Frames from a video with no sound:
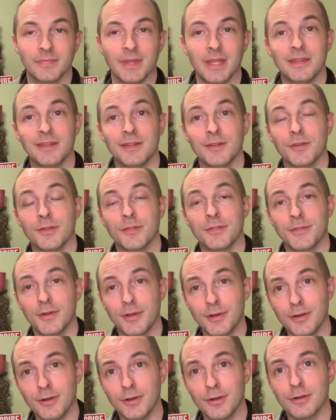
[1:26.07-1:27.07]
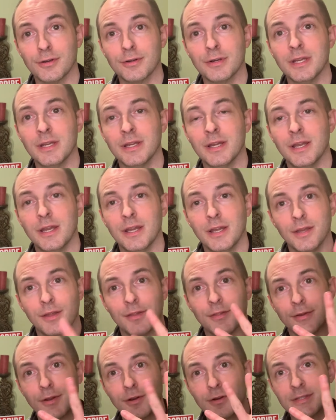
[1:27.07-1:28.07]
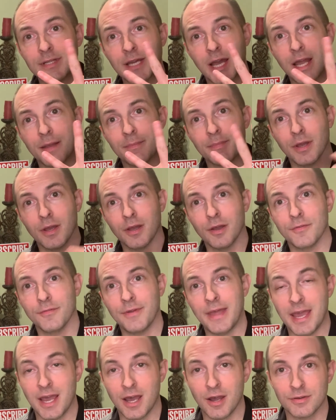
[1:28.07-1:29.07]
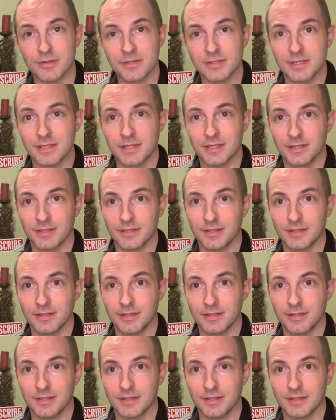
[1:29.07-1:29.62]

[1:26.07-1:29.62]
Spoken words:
And then the third type of house